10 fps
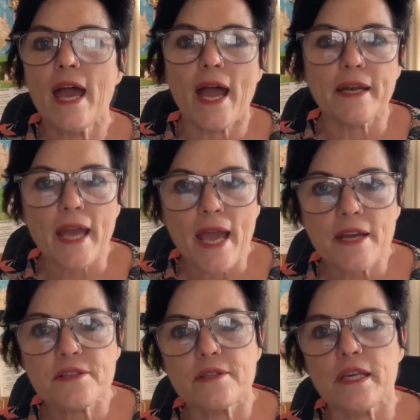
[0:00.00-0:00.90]
And
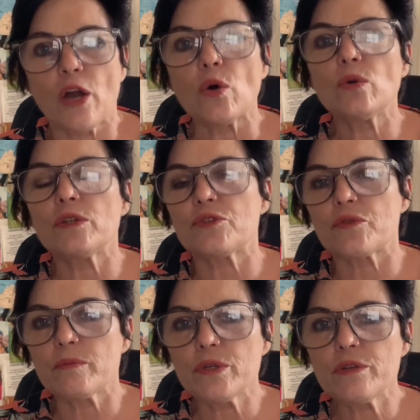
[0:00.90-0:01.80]
as the old is
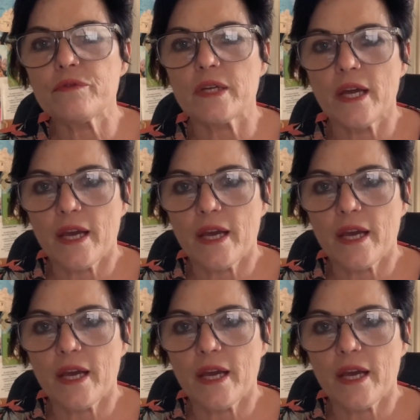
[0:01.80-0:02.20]
removed,